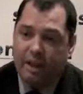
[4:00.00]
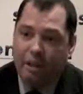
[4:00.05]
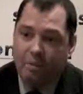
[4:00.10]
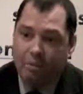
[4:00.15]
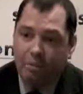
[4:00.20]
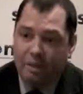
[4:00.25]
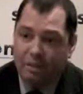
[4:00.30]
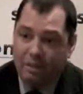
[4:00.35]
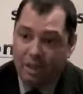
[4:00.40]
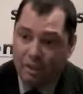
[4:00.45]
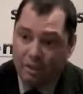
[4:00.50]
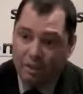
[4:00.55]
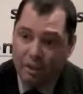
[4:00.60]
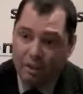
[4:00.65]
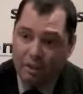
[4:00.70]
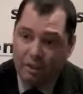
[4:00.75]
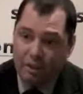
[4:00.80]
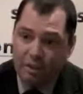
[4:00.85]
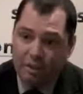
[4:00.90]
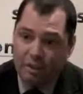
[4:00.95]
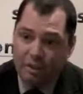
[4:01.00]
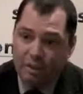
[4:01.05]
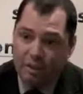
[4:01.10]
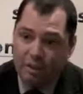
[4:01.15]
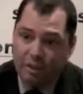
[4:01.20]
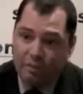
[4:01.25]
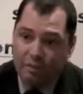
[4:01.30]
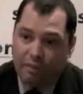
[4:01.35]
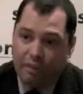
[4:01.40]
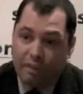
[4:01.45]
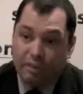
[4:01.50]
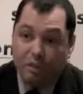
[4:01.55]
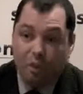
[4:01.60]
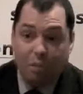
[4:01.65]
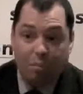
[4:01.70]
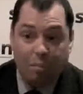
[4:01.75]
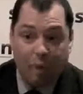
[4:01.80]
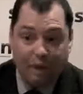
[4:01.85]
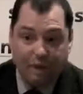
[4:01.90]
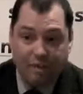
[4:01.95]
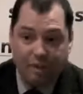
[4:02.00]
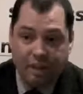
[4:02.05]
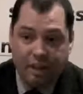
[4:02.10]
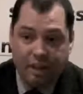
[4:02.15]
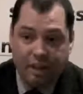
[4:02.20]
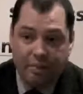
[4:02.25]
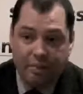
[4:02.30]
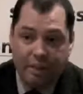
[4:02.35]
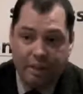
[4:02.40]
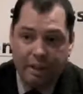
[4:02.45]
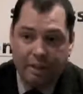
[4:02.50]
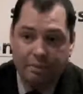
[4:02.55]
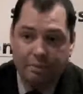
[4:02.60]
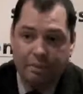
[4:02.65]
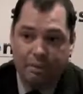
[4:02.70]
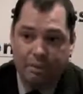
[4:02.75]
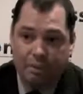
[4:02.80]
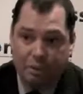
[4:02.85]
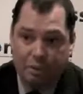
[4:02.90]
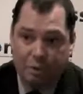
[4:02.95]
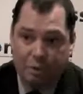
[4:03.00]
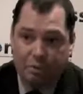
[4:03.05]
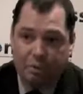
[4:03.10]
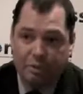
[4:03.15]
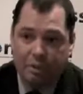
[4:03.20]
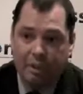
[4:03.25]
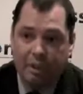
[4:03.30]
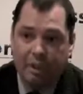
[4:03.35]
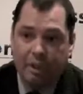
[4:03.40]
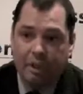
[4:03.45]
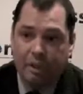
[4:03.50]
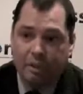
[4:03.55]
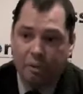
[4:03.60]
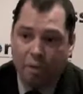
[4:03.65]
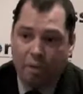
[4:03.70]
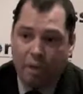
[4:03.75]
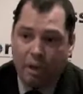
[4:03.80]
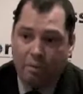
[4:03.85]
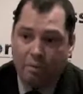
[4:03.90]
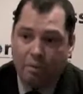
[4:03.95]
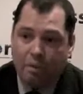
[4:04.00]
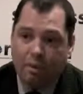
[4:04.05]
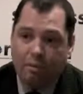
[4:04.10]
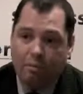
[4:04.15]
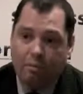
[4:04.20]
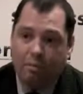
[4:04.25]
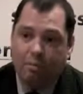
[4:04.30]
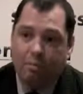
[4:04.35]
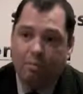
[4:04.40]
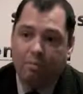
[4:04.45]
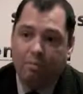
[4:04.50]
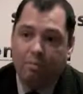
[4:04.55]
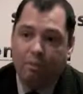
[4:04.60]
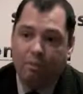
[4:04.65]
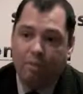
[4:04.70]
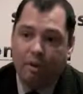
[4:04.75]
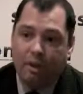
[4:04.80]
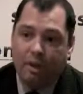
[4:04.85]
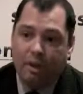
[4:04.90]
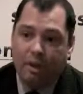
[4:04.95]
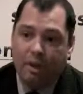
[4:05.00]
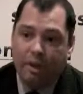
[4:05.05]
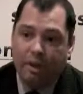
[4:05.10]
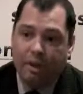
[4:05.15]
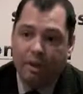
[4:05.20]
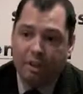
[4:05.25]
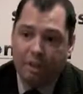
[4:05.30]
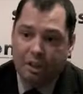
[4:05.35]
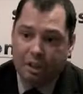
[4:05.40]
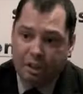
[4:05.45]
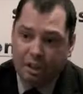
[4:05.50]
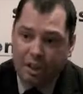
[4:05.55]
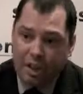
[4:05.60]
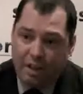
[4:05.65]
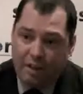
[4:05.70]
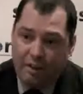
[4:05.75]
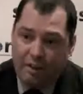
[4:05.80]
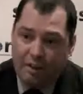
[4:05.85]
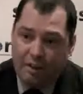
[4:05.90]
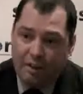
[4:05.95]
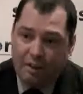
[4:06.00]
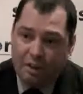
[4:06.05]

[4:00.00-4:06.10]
enabling technologies of things like master data management tools to enable them to provide shared